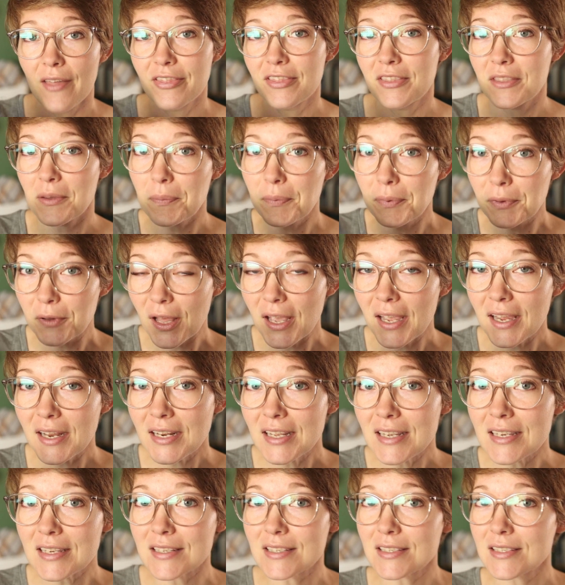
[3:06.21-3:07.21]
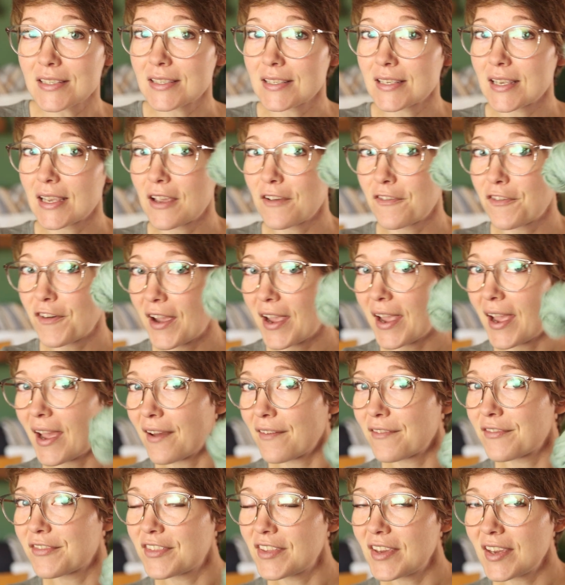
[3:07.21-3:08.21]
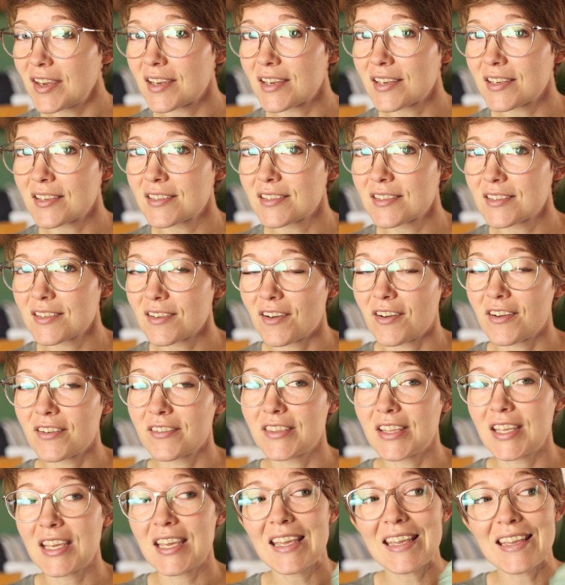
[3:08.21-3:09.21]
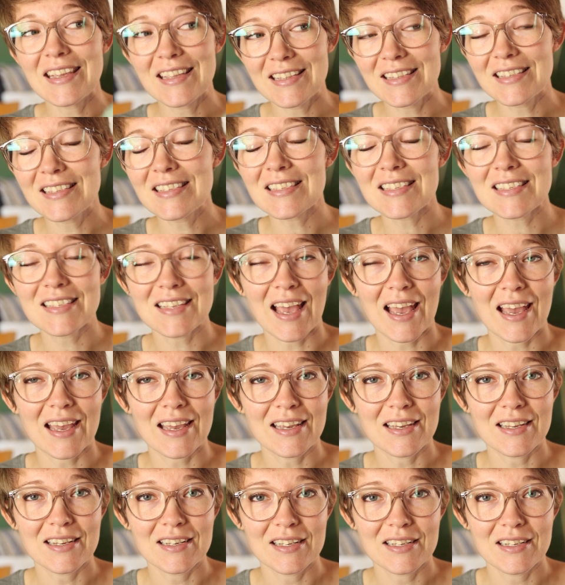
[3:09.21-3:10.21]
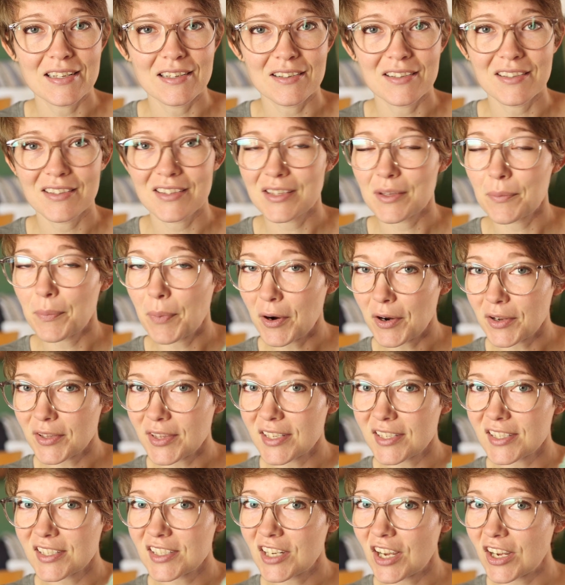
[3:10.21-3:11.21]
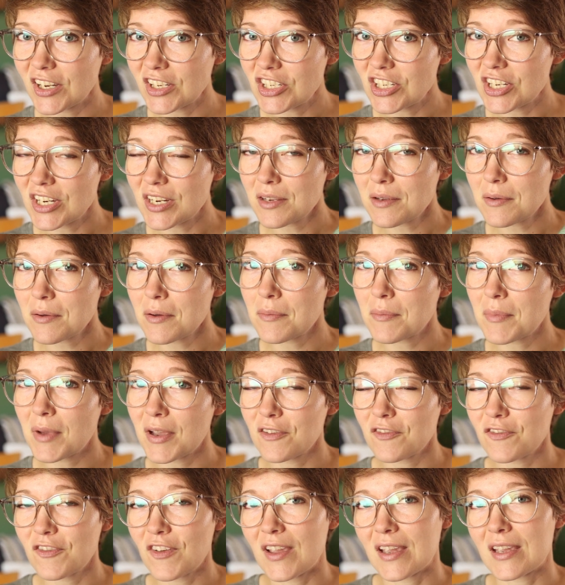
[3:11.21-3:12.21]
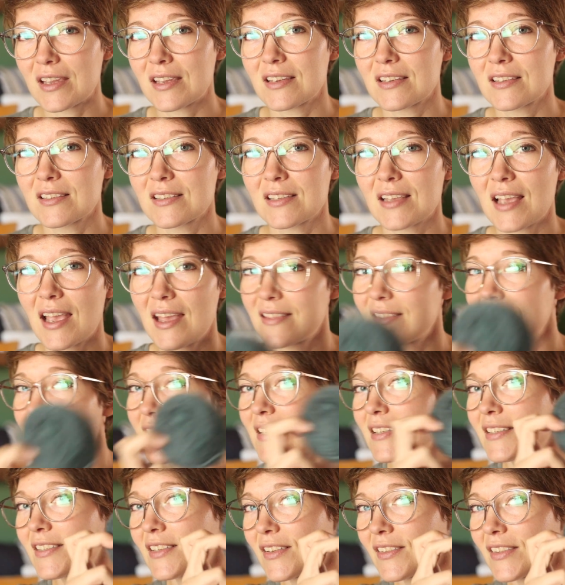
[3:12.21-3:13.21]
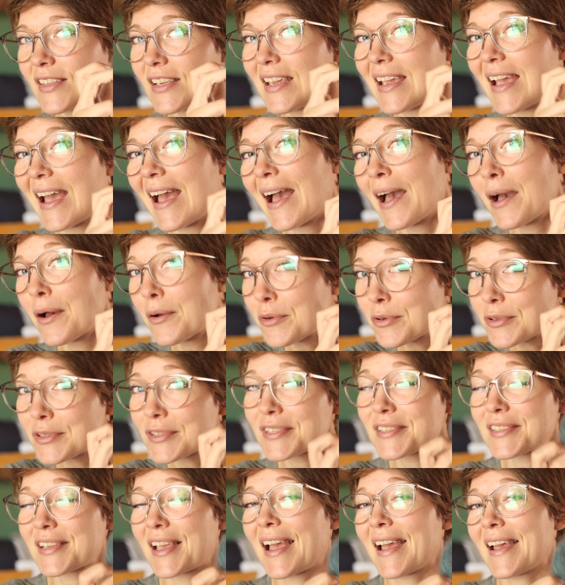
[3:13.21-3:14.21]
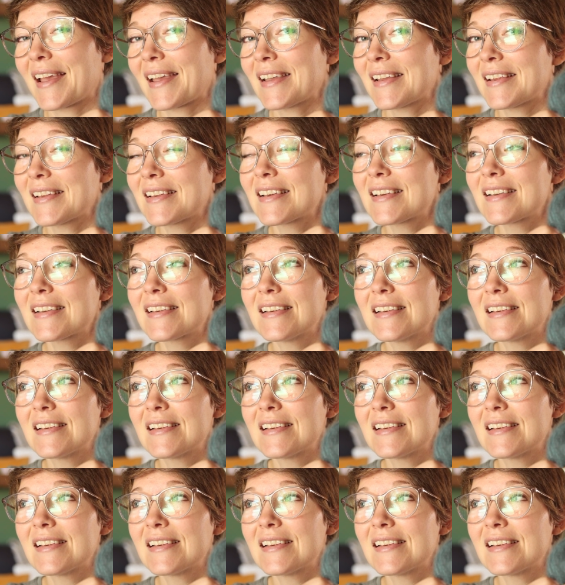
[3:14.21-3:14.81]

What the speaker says: The plan is, if I have this on the inside, the part that's touching my face, and this on the outside,